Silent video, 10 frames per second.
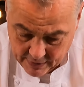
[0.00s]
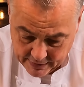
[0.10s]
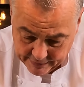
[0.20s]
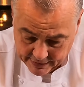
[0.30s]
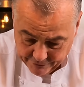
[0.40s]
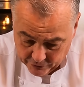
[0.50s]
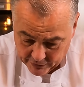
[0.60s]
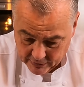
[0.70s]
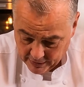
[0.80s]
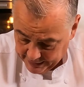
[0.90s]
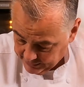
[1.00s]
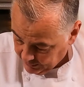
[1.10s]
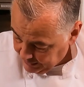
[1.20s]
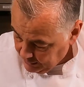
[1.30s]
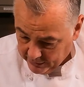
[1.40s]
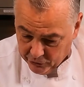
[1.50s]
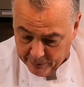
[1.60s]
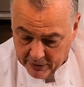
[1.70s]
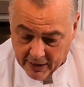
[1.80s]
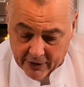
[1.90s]
And then if you're inclined to like it a little
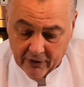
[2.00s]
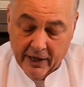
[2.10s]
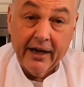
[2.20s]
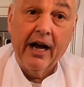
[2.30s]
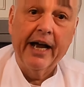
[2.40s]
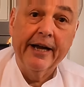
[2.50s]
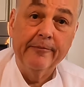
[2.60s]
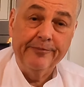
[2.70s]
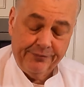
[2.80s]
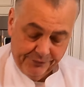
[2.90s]
bit hotter like I am,